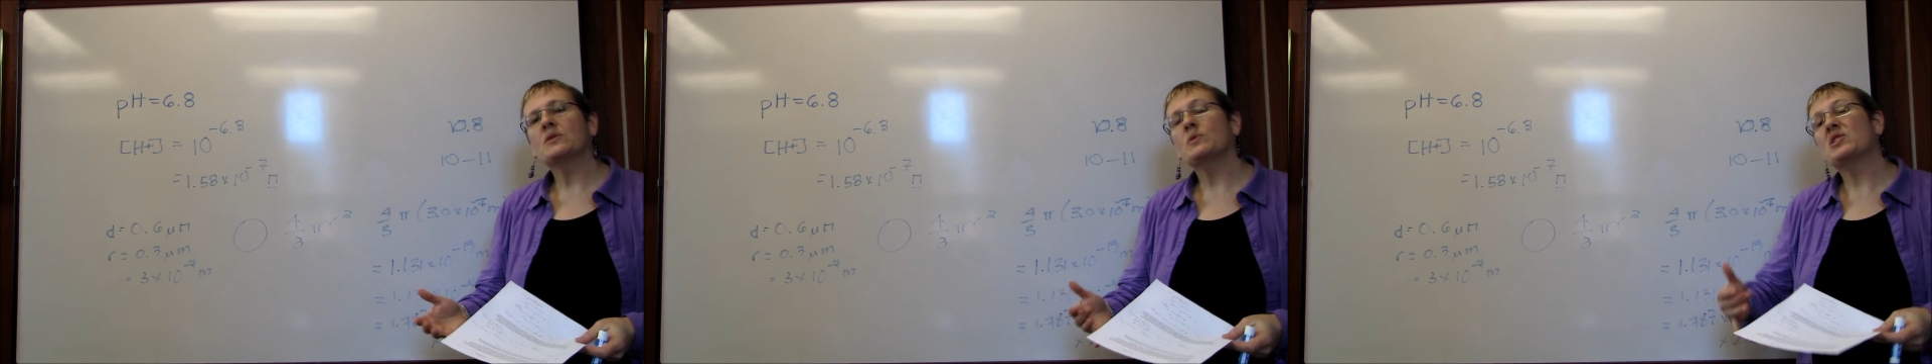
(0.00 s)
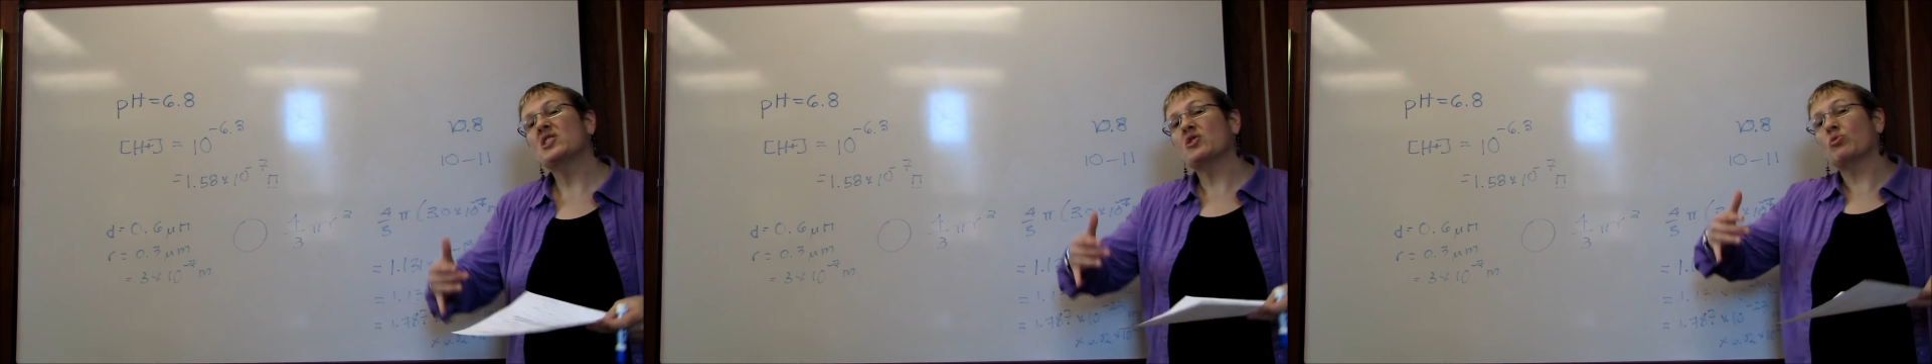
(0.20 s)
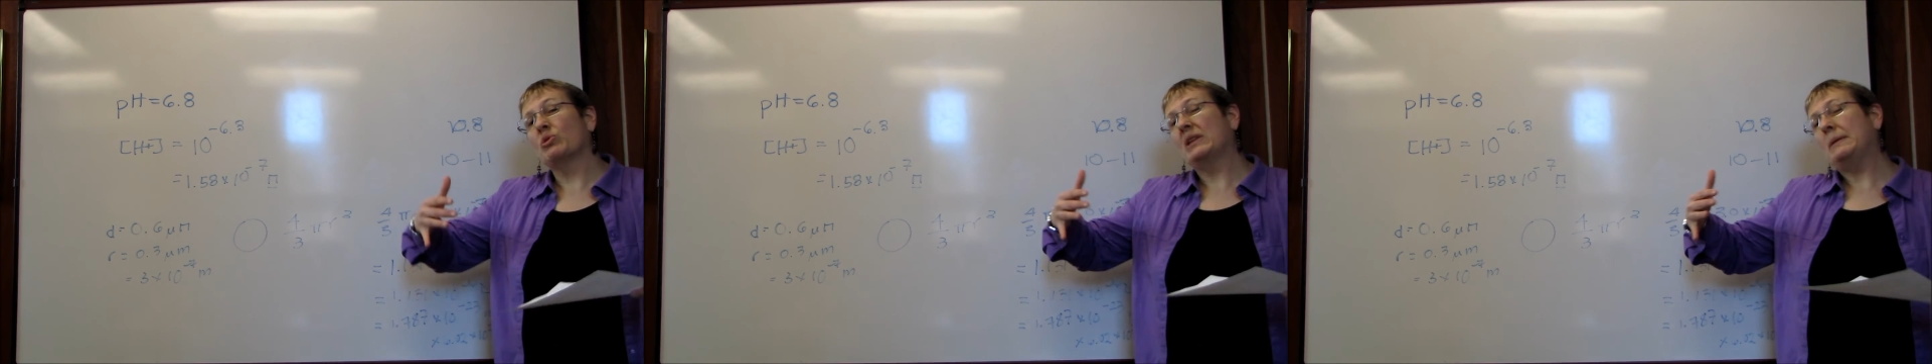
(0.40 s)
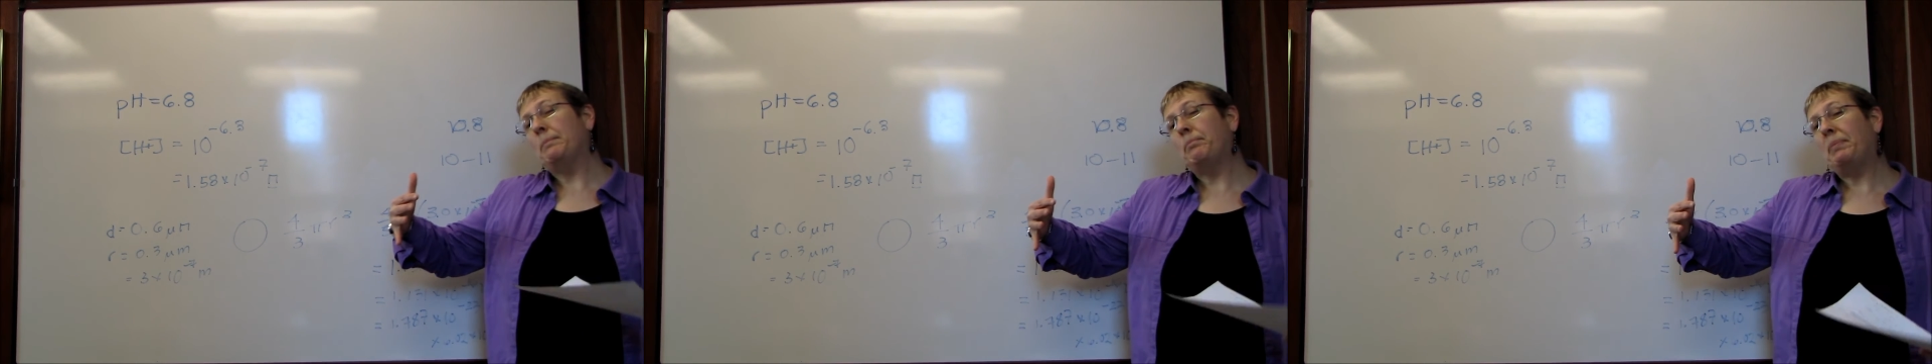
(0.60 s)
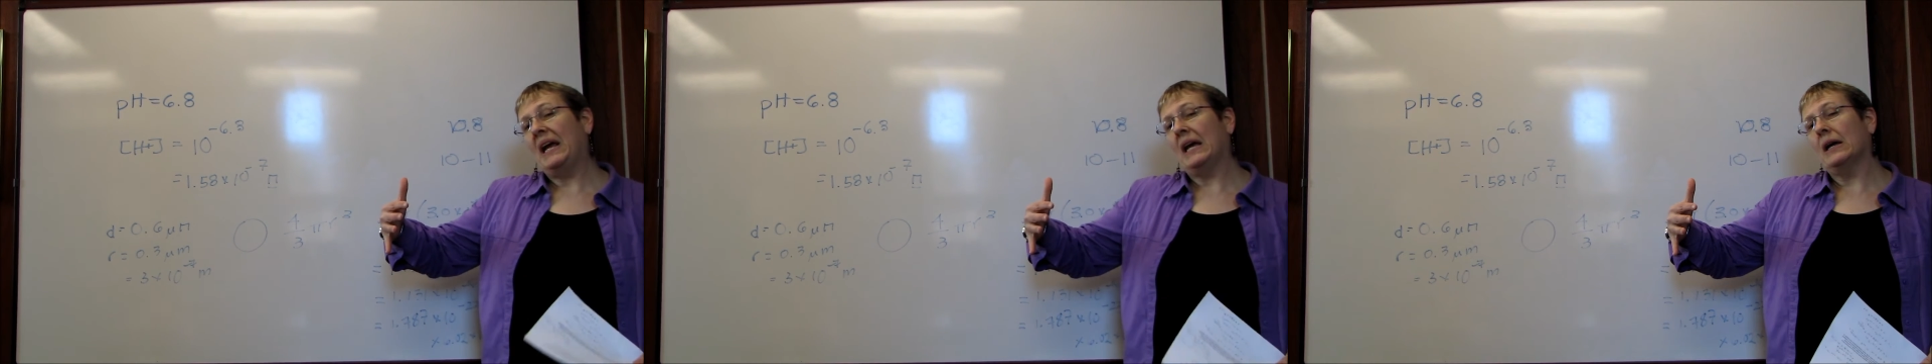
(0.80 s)
which is a really
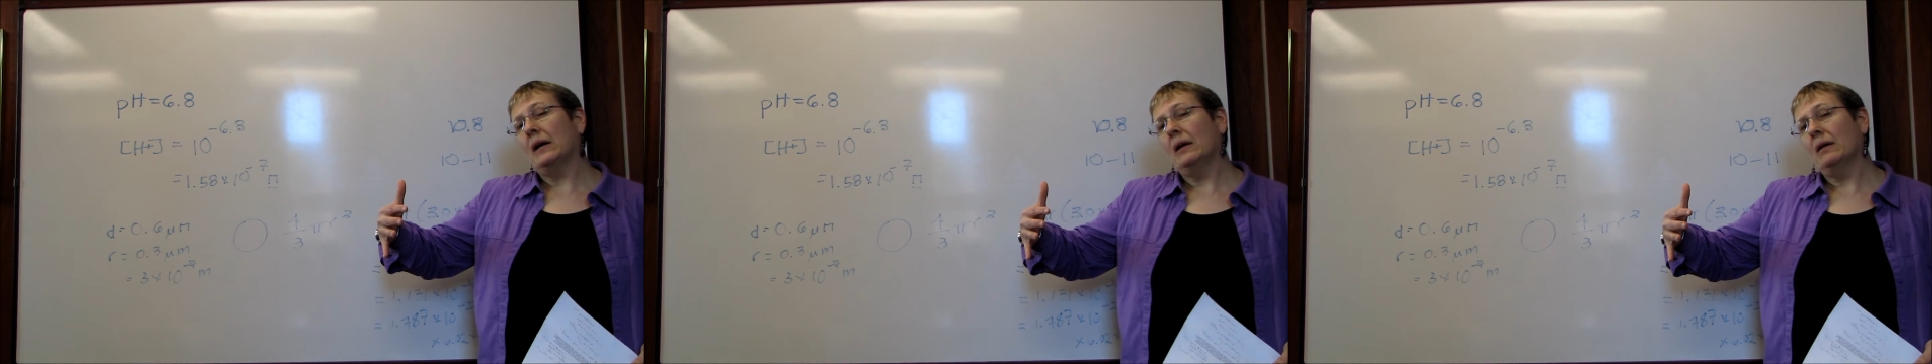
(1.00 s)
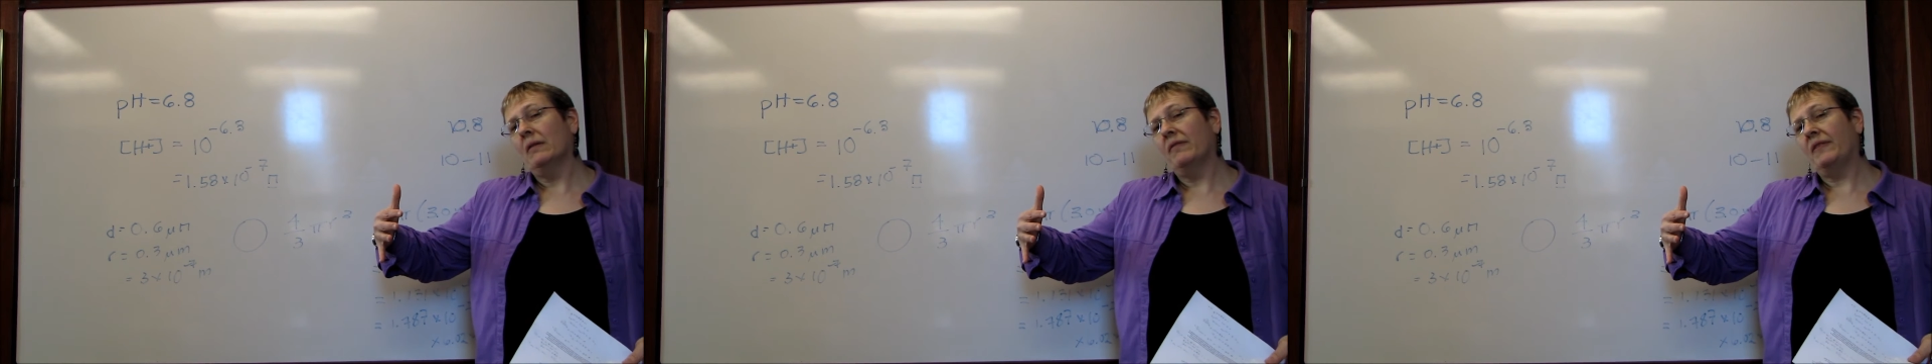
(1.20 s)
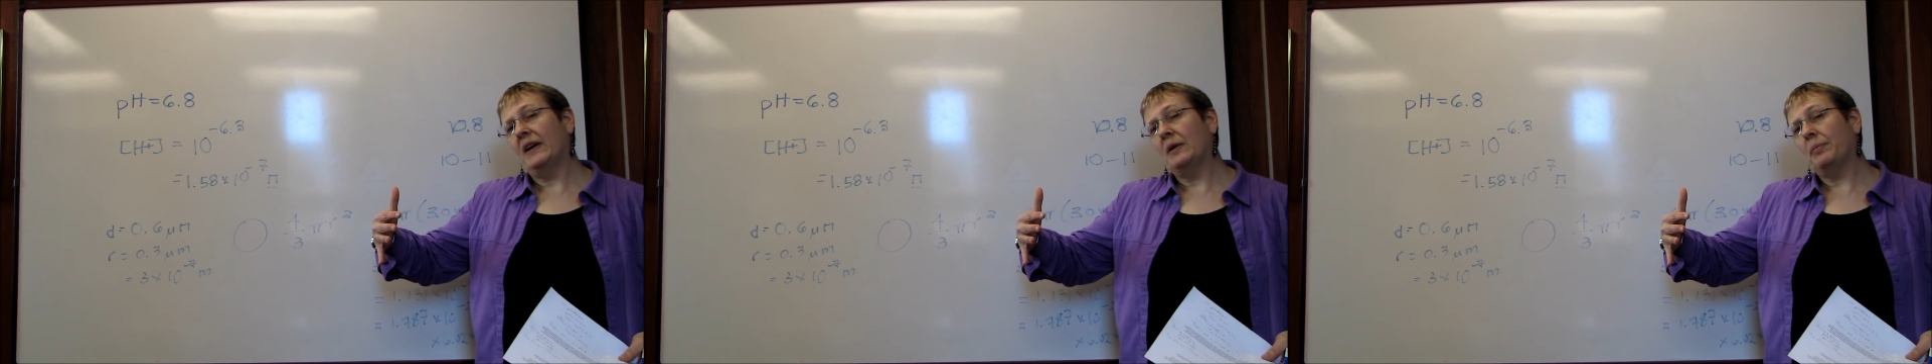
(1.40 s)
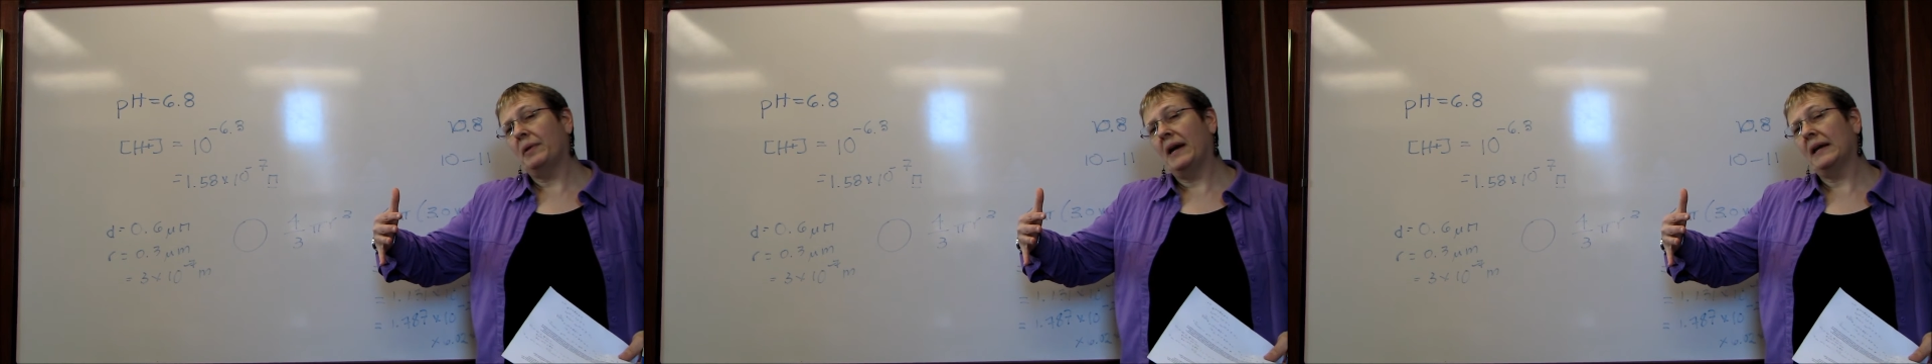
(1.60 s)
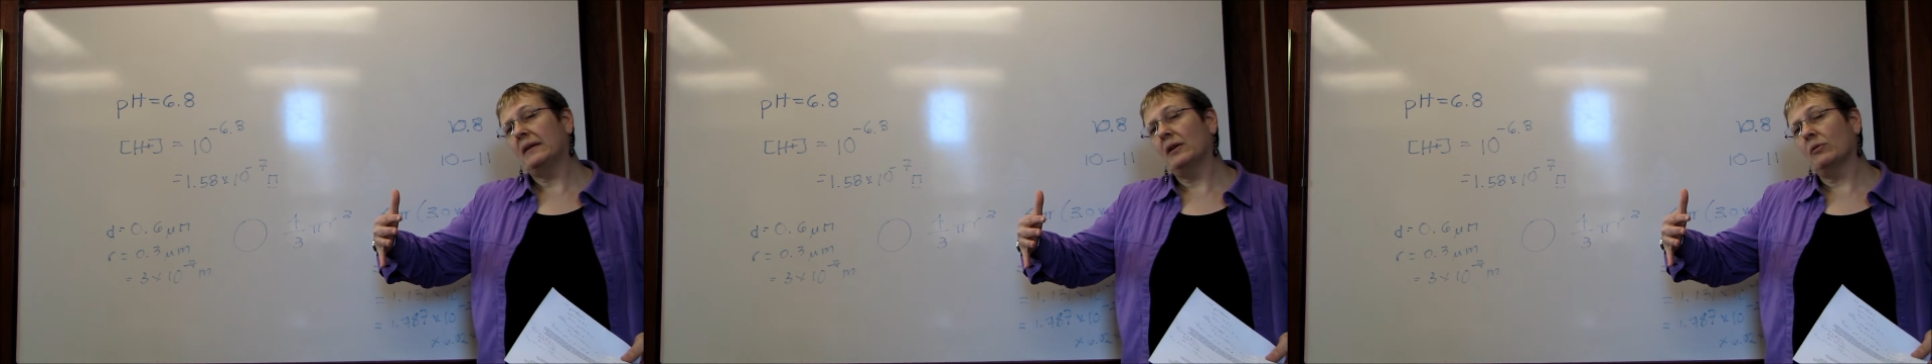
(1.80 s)
big
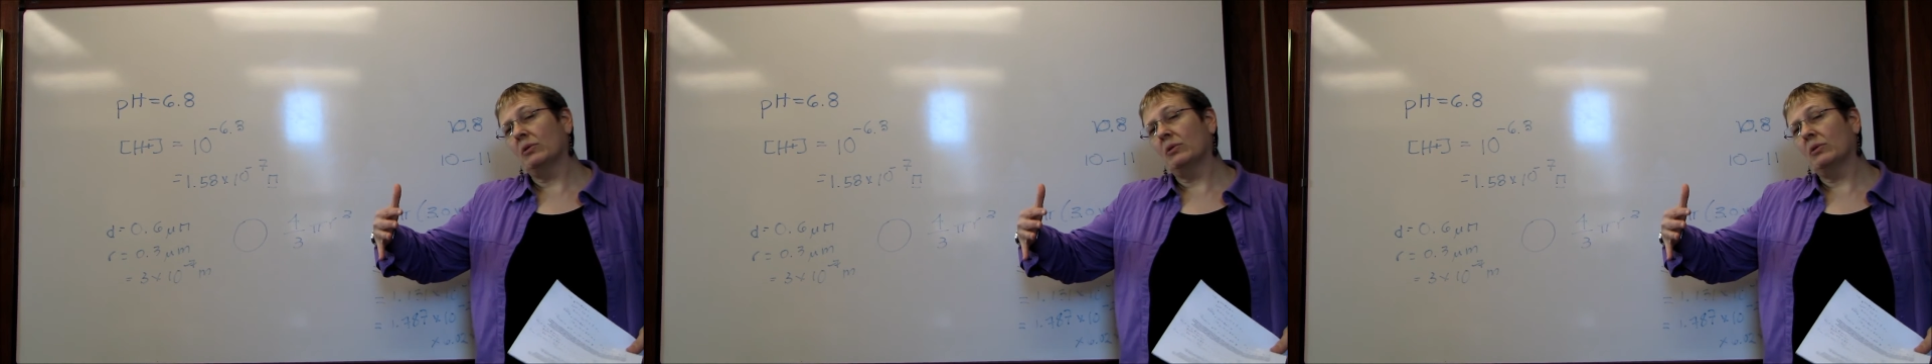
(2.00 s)
phytoplankton,